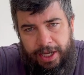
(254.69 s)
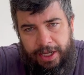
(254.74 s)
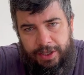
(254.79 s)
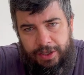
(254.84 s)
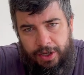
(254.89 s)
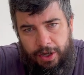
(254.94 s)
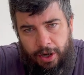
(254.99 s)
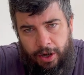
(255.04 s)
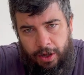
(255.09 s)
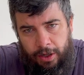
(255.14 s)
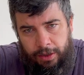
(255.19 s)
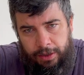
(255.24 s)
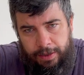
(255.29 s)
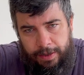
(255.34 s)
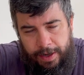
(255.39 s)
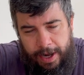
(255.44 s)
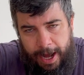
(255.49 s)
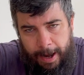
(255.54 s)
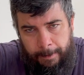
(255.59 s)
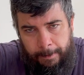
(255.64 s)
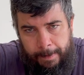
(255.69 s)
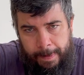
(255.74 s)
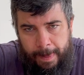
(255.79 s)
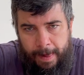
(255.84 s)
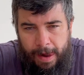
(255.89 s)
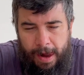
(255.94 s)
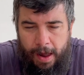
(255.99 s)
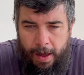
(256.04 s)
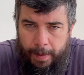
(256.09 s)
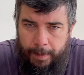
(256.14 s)
is called. Now,
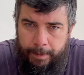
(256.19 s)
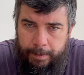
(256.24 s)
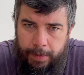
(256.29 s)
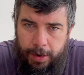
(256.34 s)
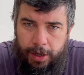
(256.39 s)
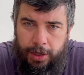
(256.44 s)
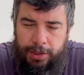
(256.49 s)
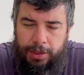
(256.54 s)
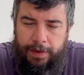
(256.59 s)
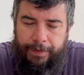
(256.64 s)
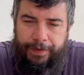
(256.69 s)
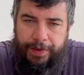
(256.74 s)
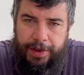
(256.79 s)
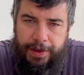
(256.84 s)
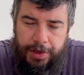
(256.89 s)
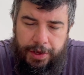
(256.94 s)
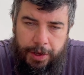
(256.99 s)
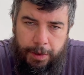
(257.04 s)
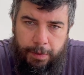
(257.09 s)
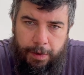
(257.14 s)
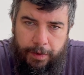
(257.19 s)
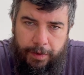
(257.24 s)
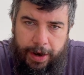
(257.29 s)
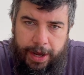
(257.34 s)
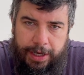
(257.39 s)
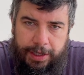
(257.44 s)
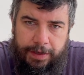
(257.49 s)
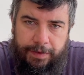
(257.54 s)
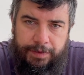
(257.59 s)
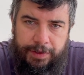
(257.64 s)
most of the newer
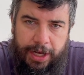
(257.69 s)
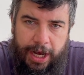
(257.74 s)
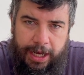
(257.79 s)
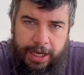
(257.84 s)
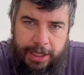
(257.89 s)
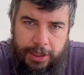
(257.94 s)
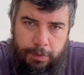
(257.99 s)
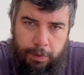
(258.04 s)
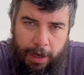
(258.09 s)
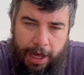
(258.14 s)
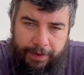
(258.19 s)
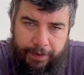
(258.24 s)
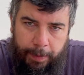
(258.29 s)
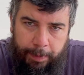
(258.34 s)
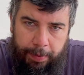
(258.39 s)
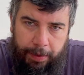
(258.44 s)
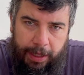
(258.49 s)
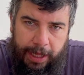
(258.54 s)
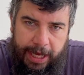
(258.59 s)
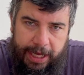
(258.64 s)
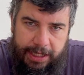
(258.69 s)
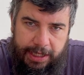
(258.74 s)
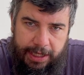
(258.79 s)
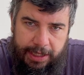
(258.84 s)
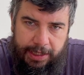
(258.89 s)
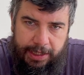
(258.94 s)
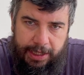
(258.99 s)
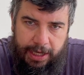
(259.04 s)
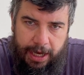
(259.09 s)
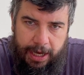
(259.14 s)
range of jackets will have a plate
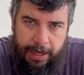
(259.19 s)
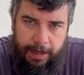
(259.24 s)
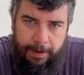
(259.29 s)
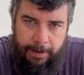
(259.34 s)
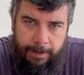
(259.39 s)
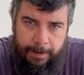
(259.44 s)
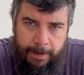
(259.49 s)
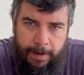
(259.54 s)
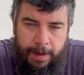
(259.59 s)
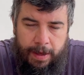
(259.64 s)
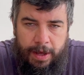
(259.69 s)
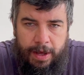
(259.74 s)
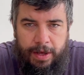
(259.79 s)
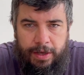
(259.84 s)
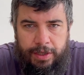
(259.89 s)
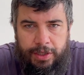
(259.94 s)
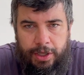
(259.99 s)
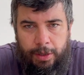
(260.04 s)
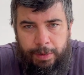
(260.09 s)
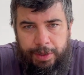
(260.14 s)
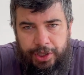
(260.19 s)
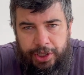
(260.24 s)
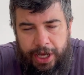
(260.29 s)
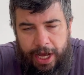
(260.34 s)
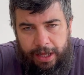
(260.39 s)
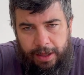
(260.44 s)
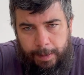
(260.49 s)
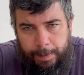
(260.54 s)
inside. So we check the